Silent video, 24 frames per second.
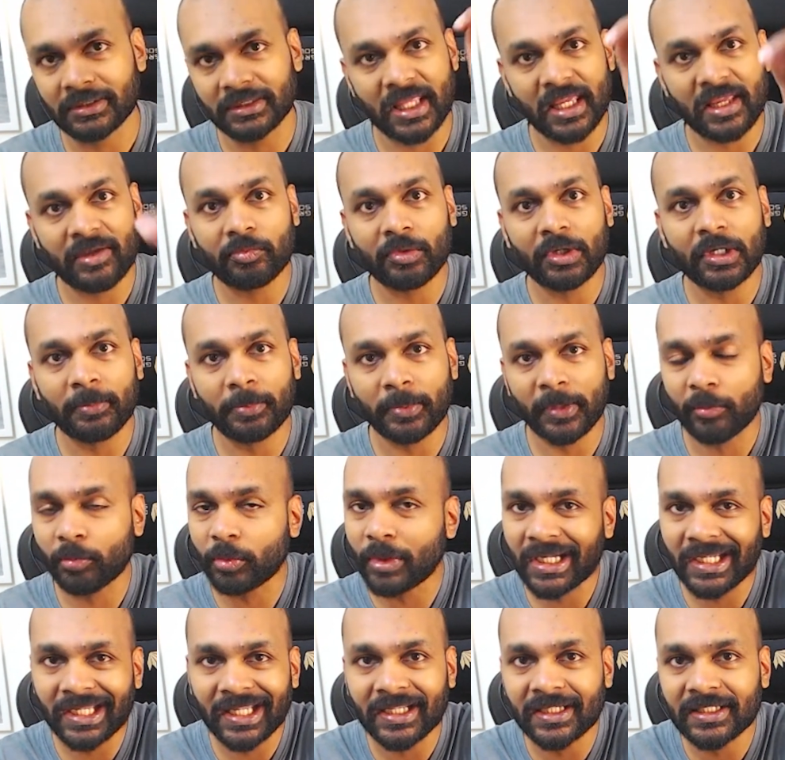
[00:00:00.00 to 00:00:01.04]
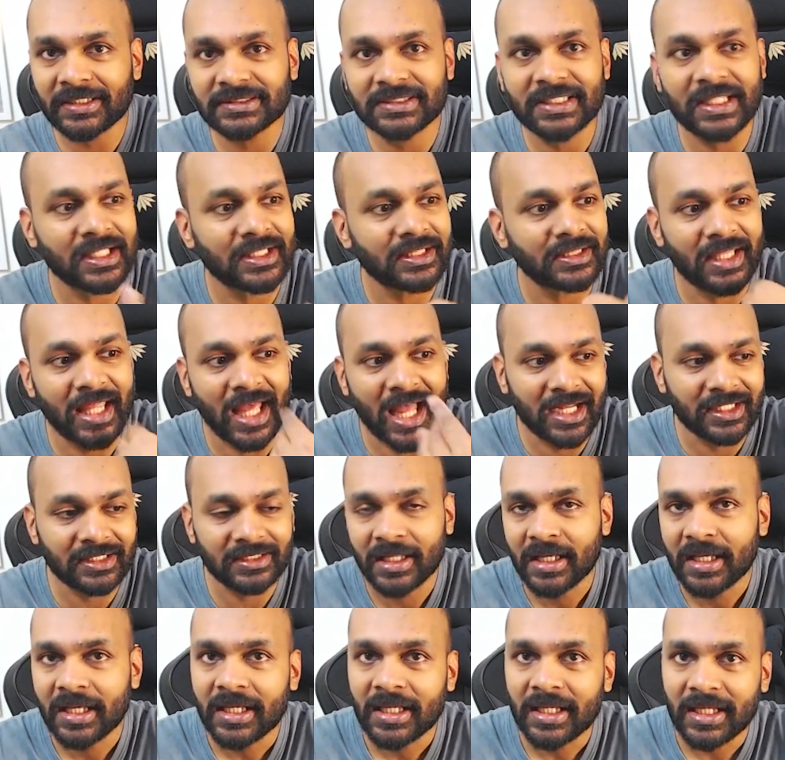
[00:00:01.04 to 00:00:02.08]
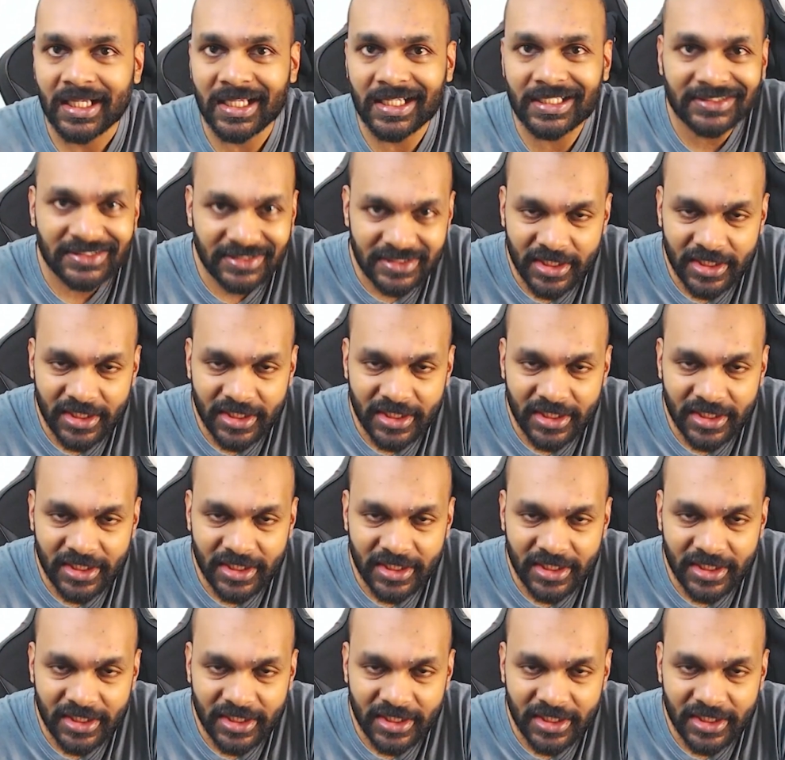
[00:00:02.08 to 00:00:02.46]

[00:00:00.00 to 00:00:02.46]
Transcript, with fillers: they will provide energy, and that is